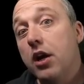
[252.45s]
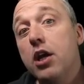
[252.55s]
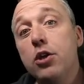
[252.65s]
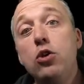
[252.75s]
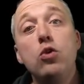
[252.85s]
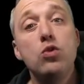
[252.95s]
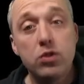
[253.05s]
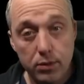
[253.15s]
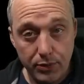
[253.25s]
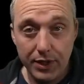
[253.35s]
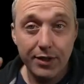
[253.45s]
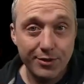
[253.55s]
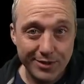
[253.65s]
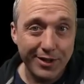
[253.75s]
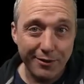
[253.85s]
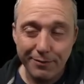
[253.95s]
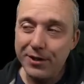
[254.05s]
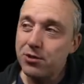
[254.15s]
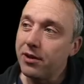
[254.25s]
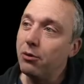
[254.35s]
It used to be, this is another
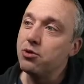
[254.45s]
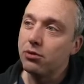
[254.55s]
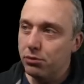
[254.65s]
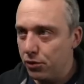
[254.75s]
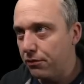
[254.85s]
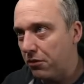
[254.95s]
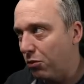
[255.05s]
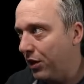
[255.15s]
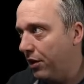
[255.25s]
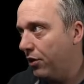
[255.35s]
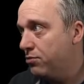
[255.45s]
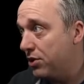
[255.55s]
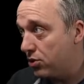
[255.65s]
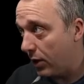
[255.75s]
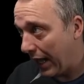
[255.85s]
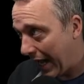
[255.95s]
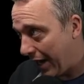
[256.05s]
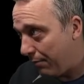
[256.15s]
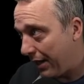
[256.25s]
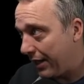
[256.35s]
feature that was removed from Windows, but you can add
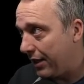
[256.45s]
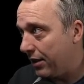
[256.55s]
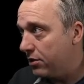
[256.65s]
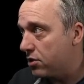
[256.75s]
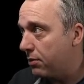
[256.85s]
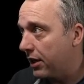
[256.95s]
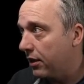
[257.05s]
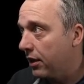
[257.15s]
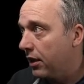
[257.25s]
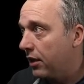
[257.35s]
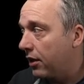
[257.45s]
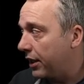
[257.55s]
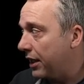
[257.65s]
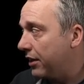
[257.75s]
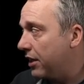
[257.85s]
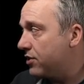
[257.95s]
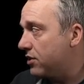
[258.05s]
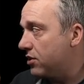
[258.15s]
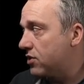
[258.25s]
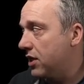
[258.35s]
it back in just by clicking these
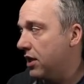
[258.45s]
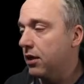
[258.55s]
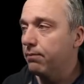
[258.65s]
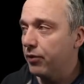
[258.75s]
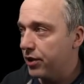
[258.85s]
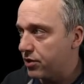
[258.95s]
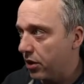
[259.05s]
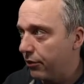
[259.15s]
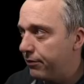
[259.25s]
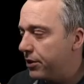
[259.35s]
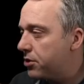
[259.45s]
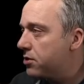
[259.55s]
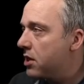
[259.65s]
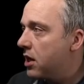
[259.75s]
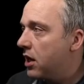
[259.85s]
and just saying install features.